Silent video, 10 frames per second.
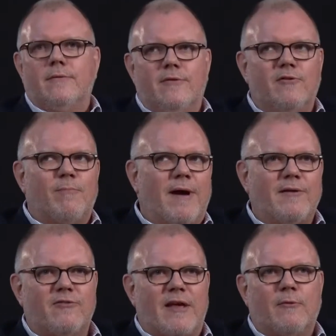This
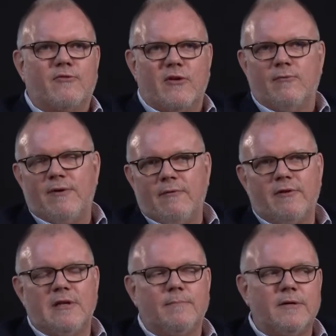might sound
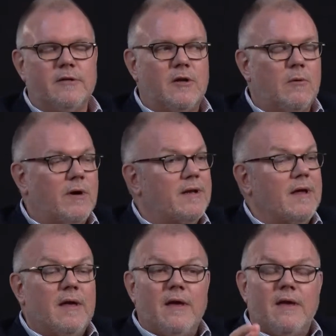self-evident, but you know what?
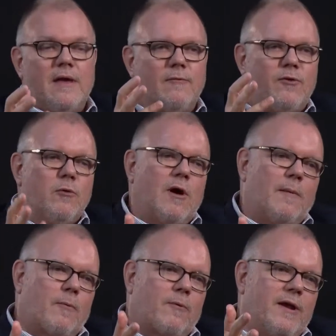If you
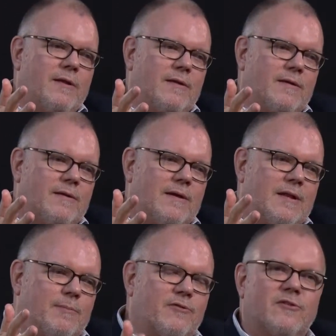operate
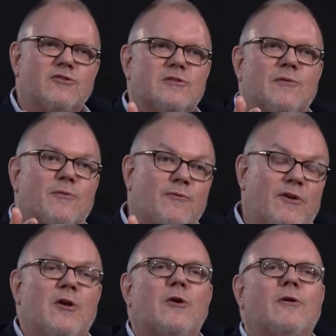in a position of
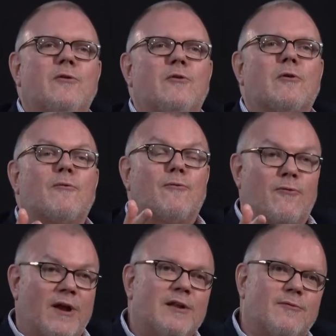fear and you're
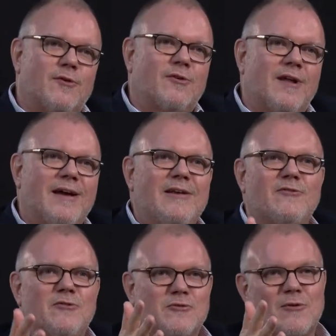afraid of your
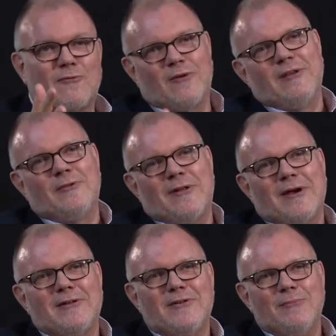clients and you're afraid they're
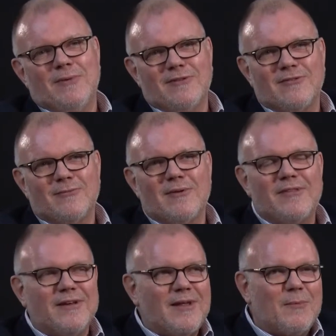not going to do business with
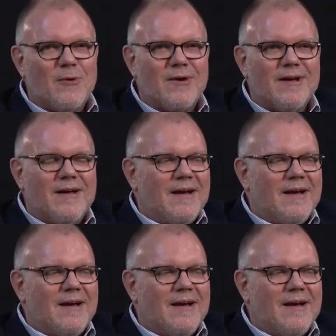you anymore,